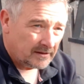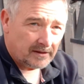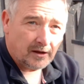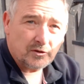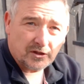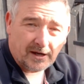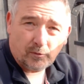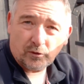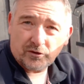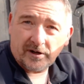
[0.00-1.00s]
loads of tap
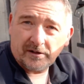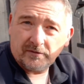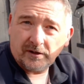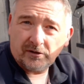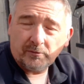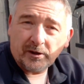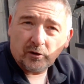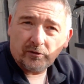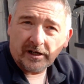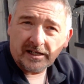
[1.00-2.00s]
water out of here through my
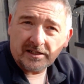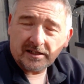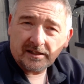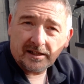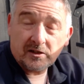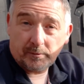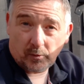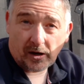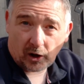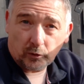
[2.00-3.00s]
chlorinator, that's going to be
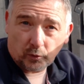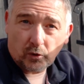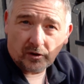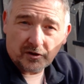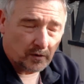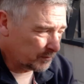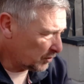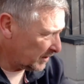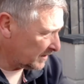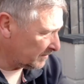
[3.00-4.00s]
quite cold water, so I'm
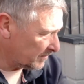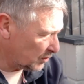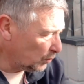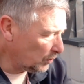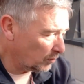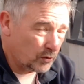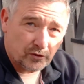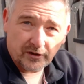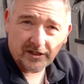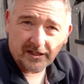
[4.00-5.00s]
chucking cooler
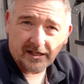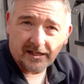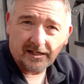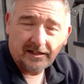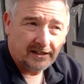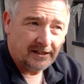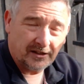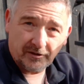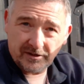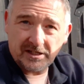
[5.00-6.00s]
water into there
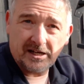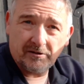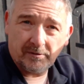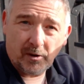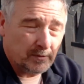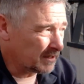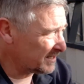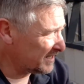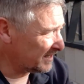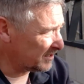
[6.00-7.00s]
than there is in here at the moment. Like I
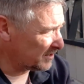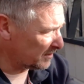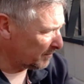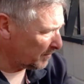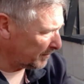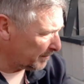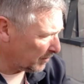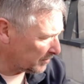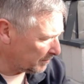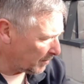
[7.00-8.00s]
say, this is at the my
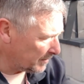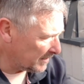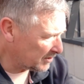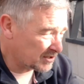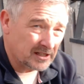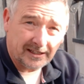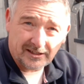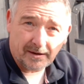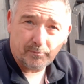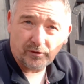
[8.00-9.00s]
pond at the moment is
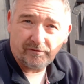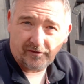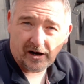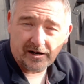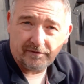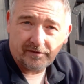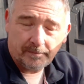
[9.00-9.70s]
10.5.